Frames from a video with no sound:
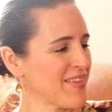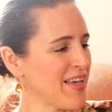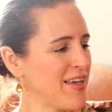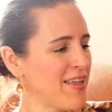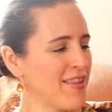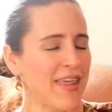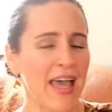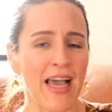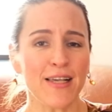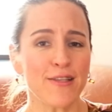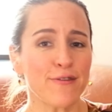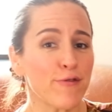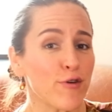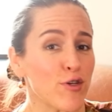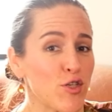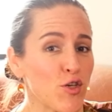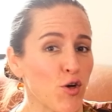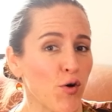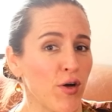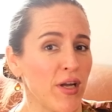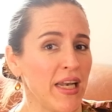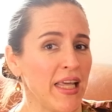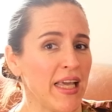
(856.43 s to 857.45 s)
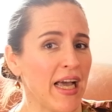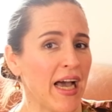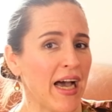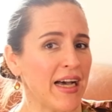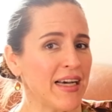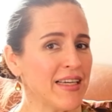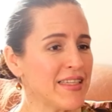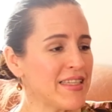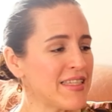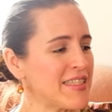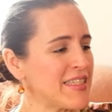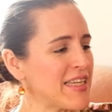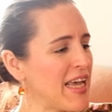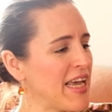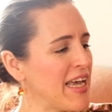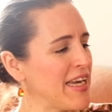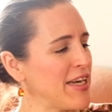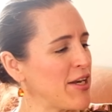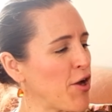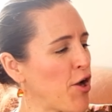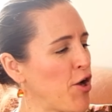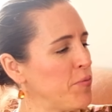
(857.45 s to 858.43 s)
Thanks for joining us,
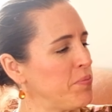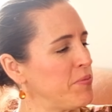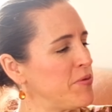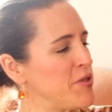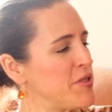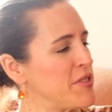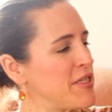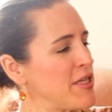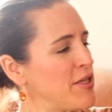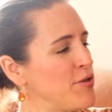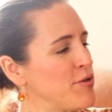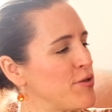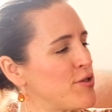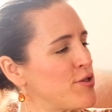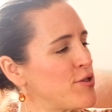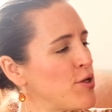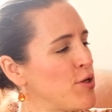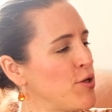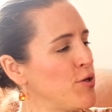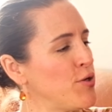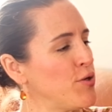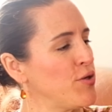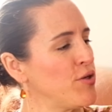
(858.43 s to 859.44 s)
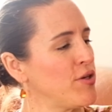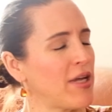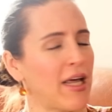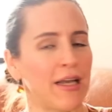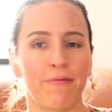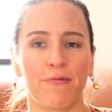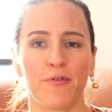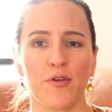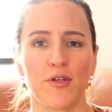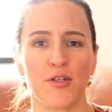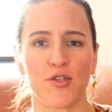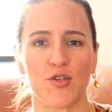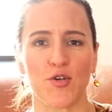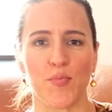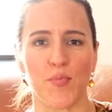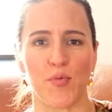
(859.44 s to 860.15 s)
and hope to see you soon at Furnace Room